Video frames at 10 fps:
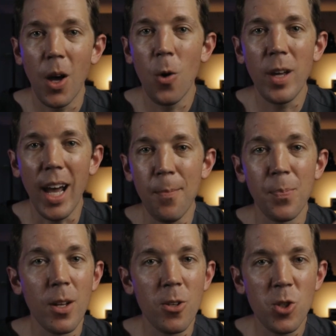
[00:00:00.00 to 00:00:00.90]
Okay,
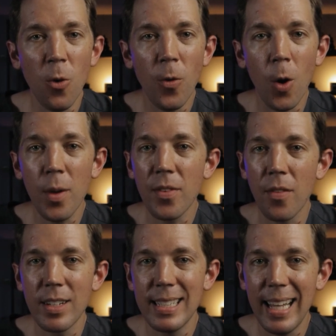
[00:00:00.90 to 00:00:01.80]
so far we've
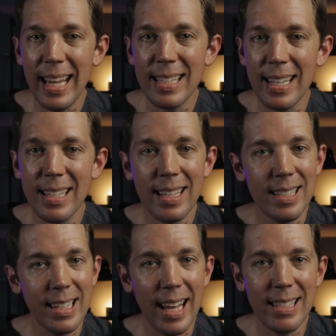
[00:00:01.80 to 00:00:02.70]
covered TESAs,
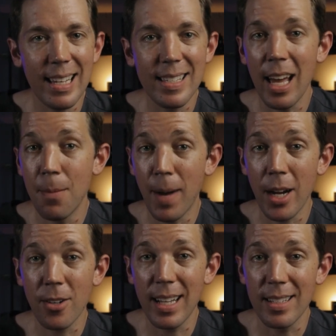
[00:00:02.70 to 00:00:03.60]
TESEs, and
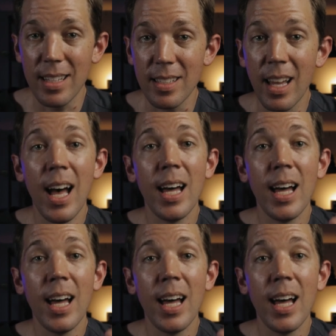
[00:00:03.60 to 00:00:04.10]
microTESEs.